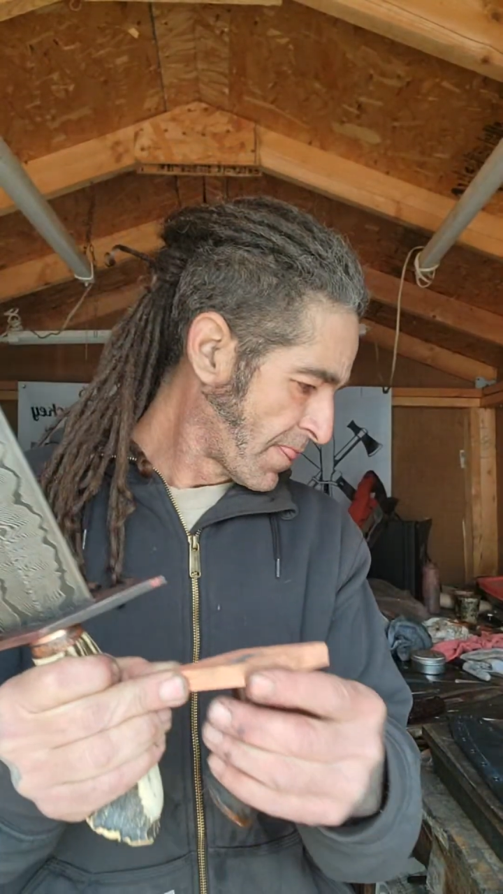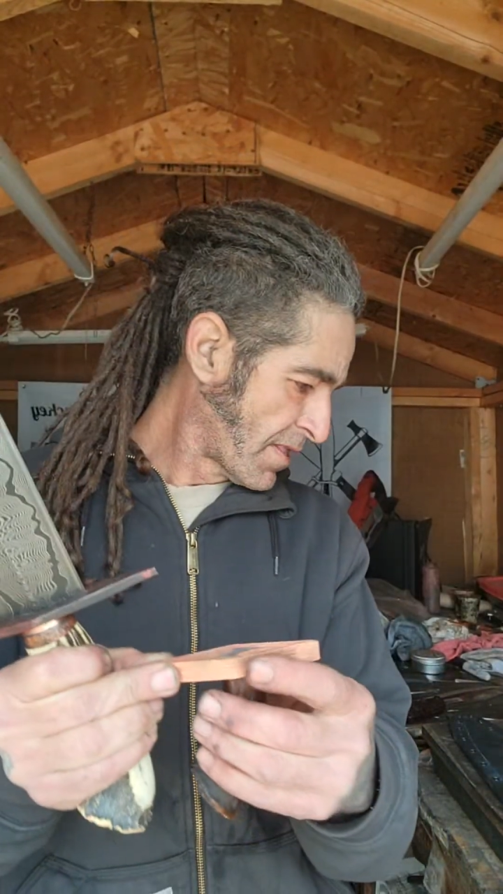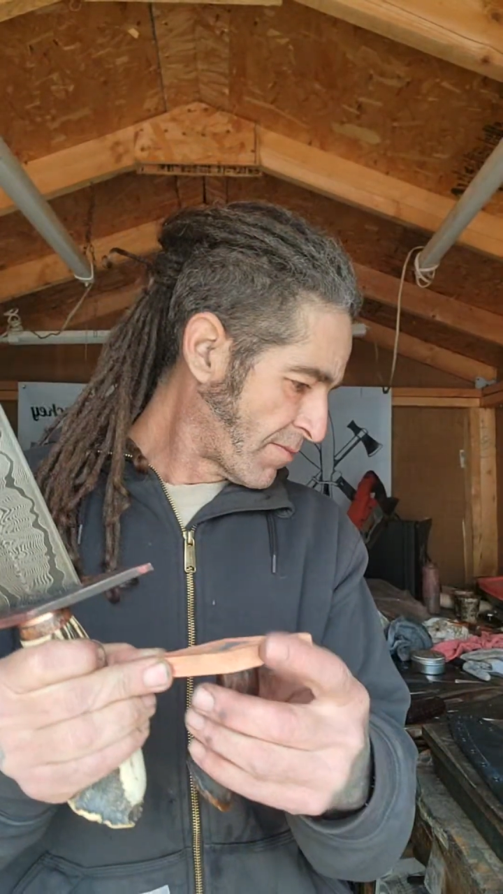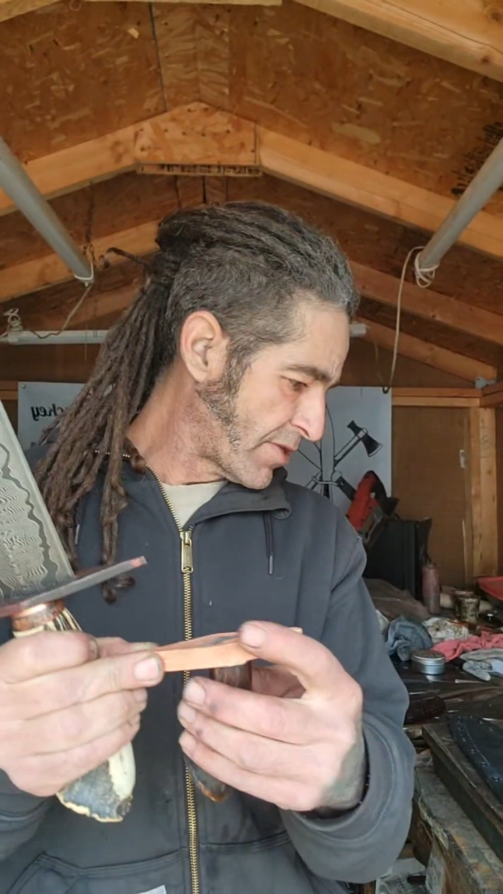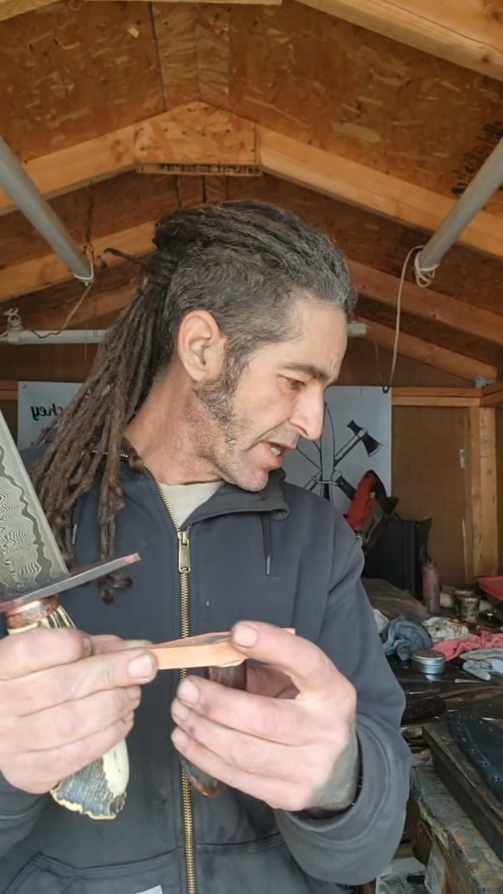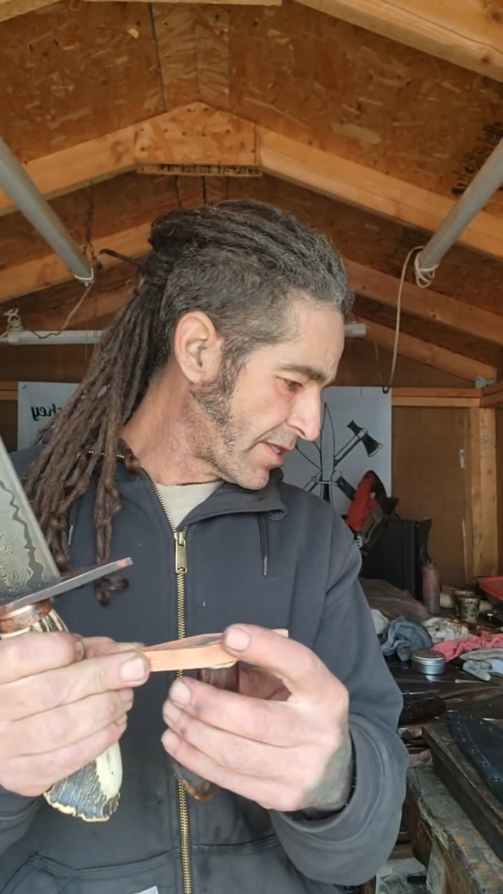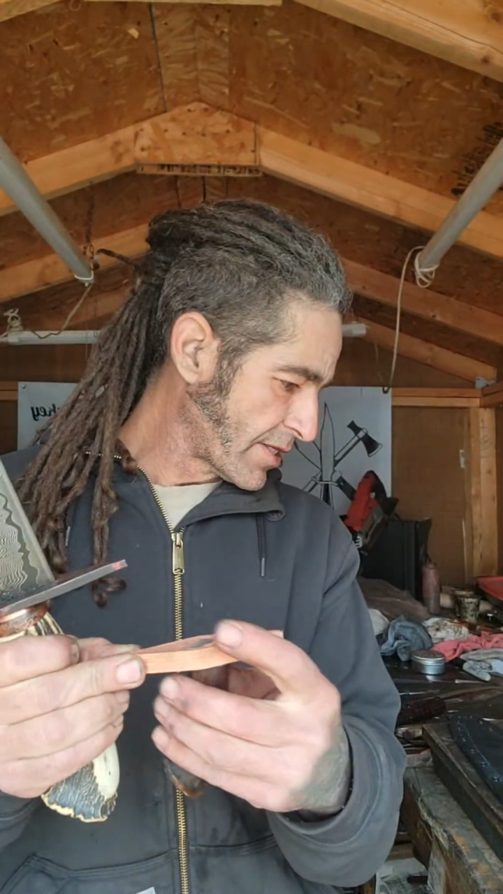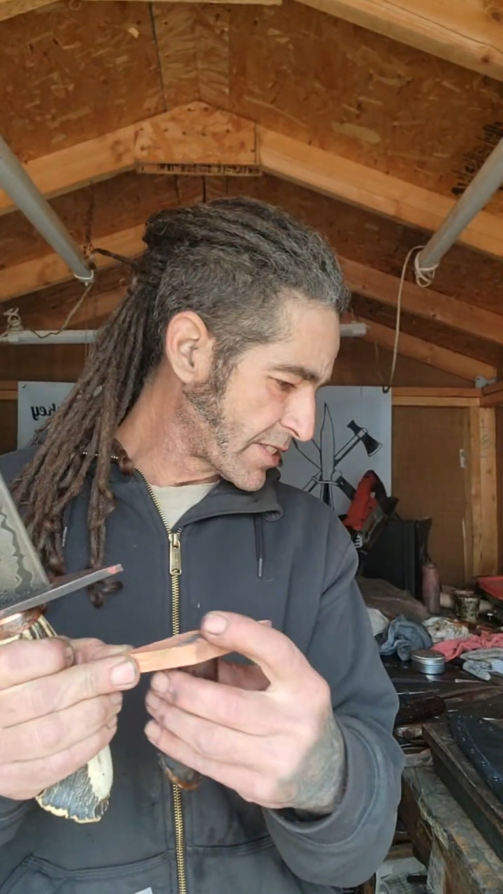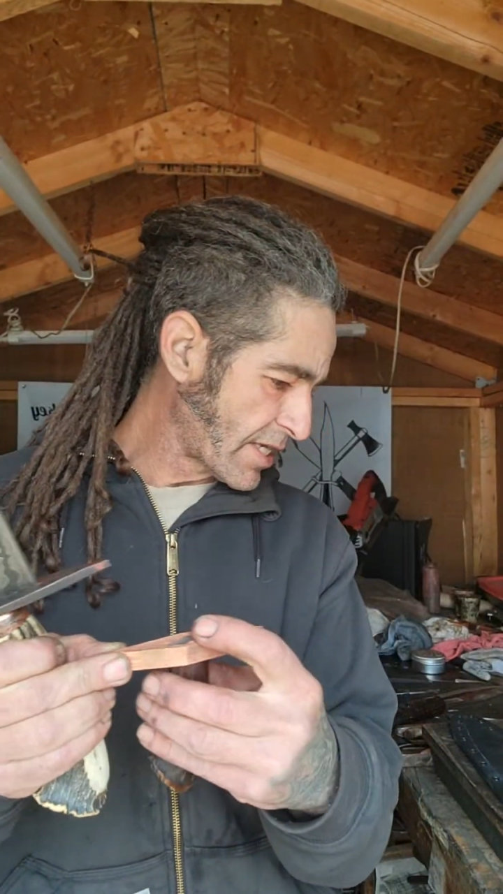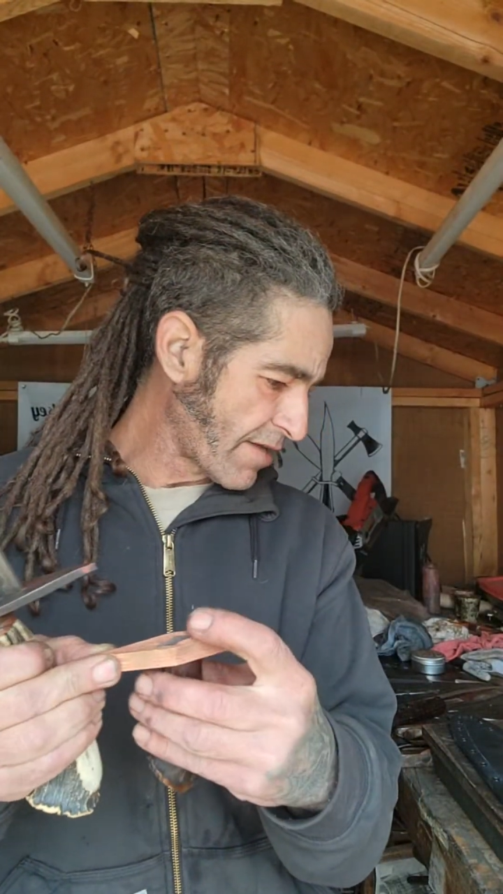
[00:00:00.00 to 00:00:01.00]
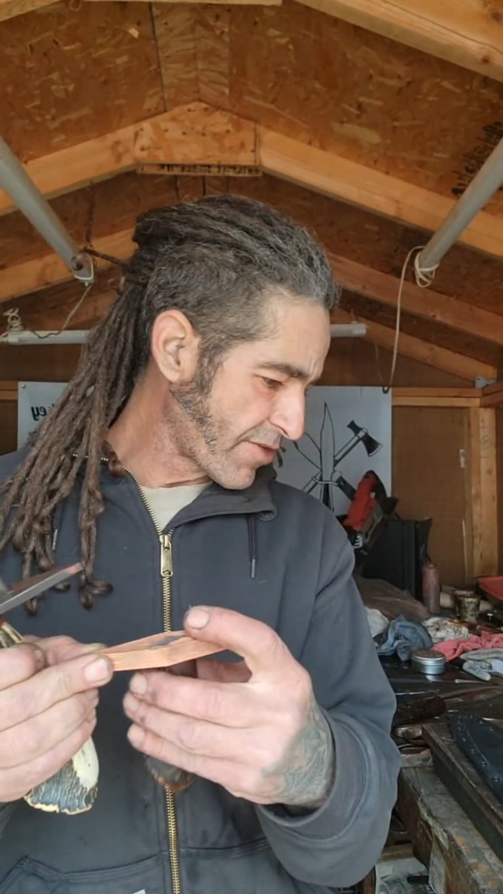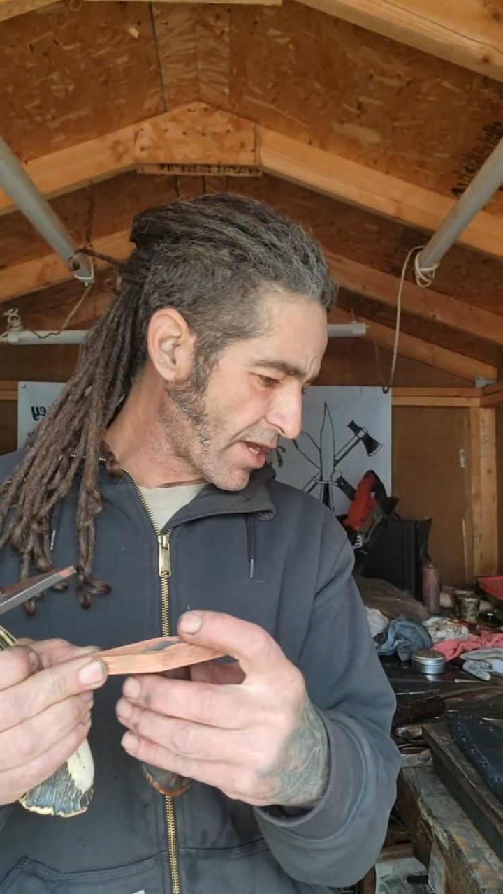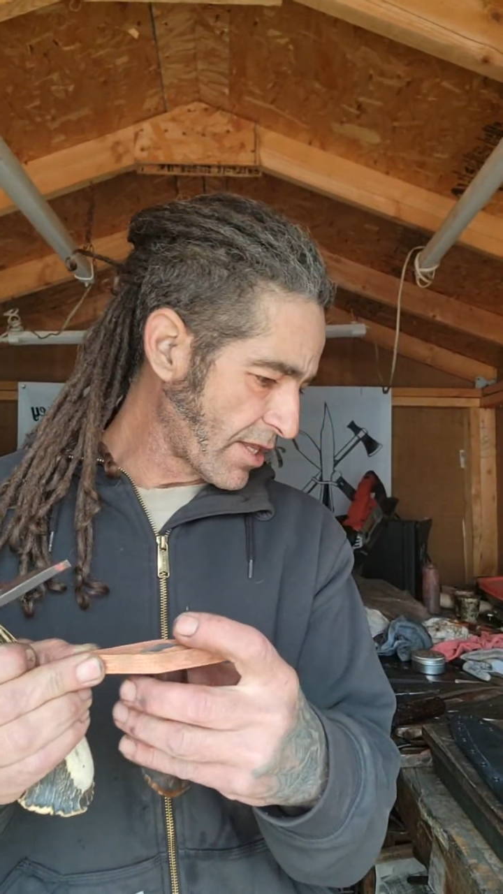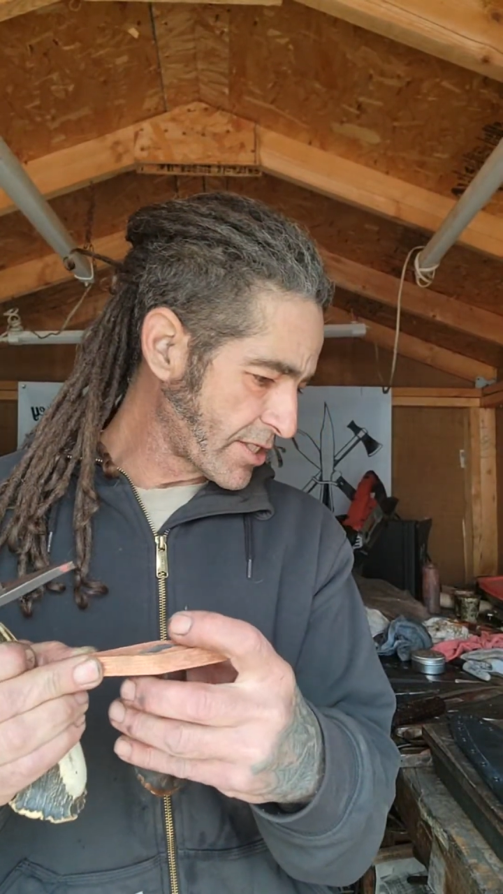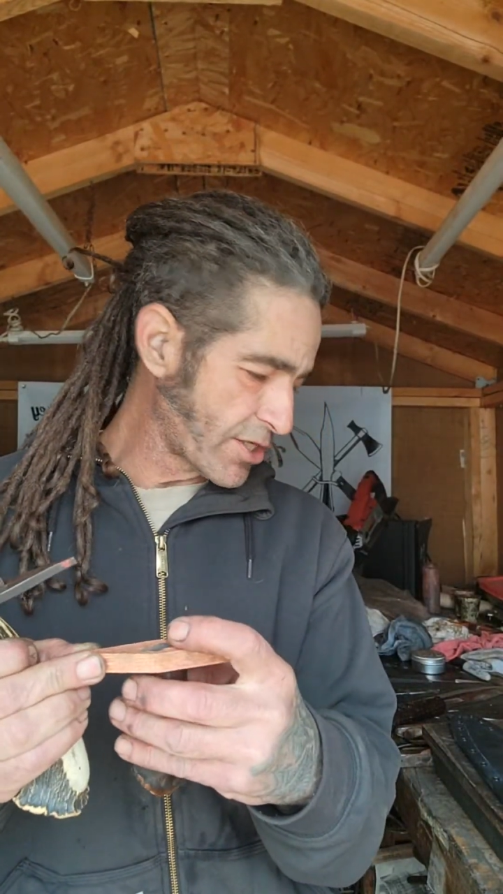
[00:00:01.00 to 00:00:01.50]
But yeah, like I said, I've got
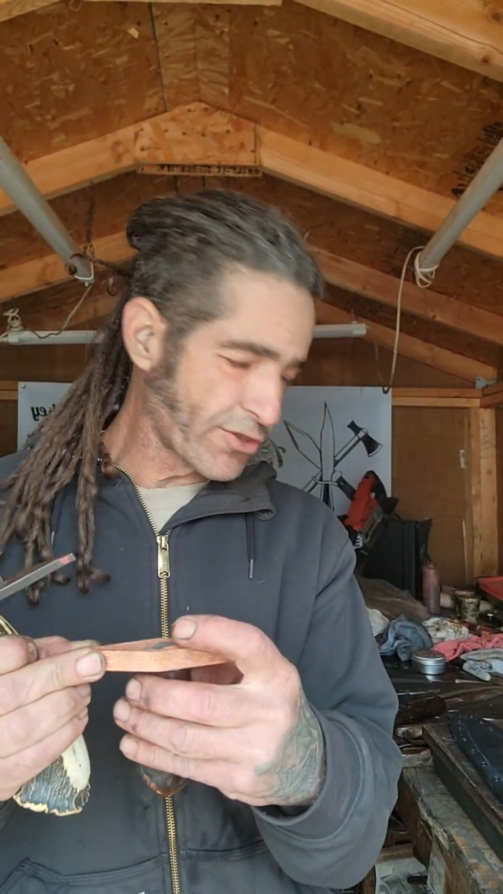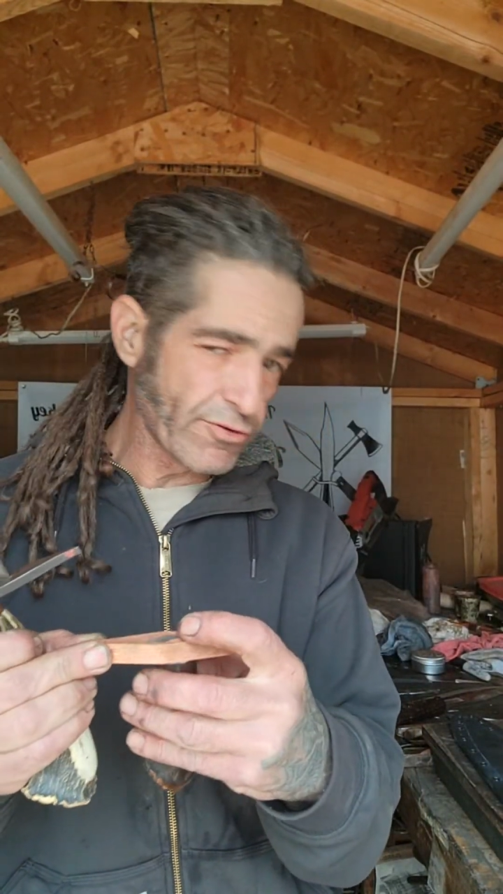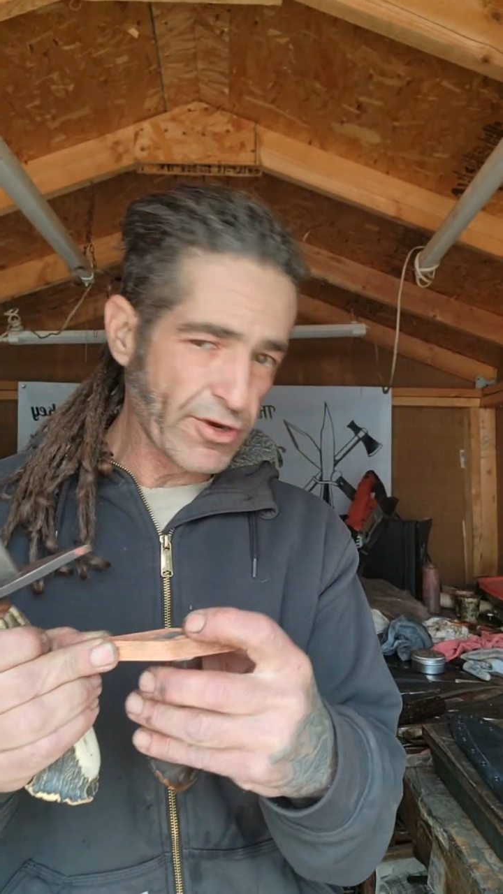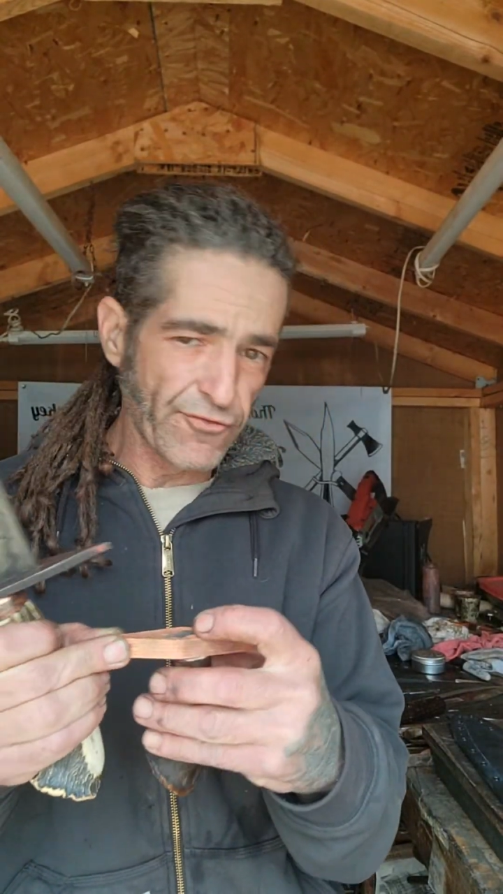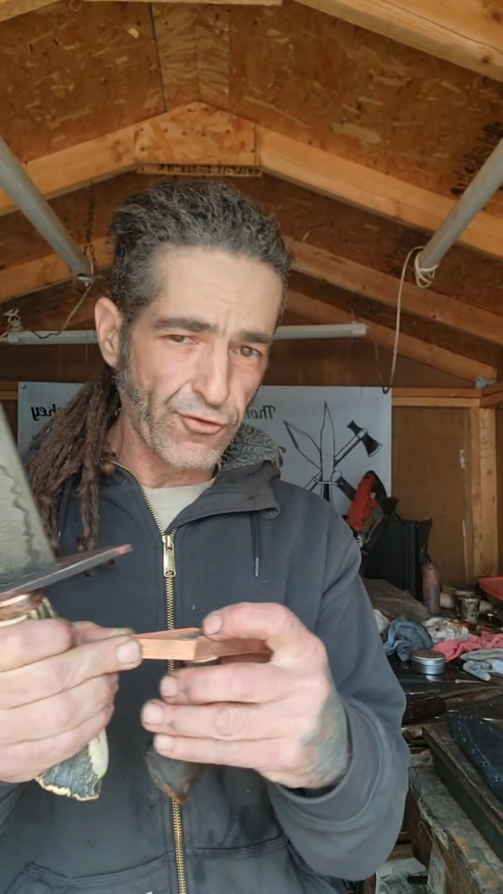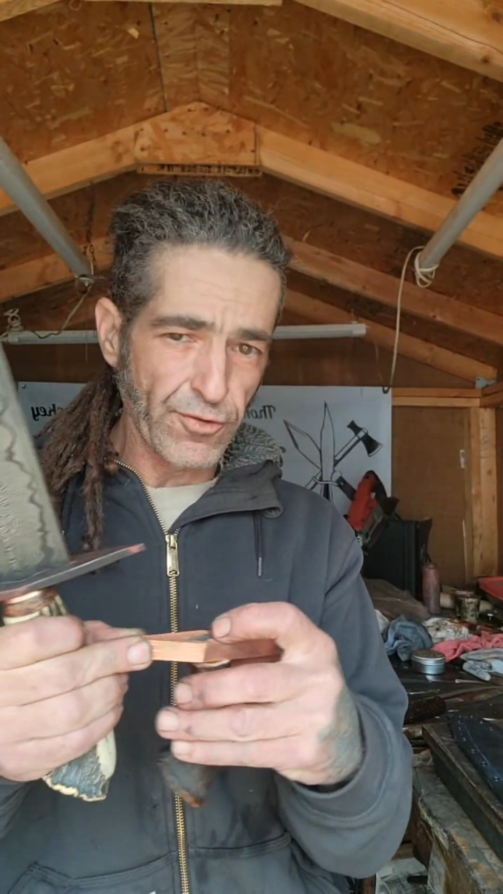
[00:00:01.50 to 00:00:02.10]
lots of 304.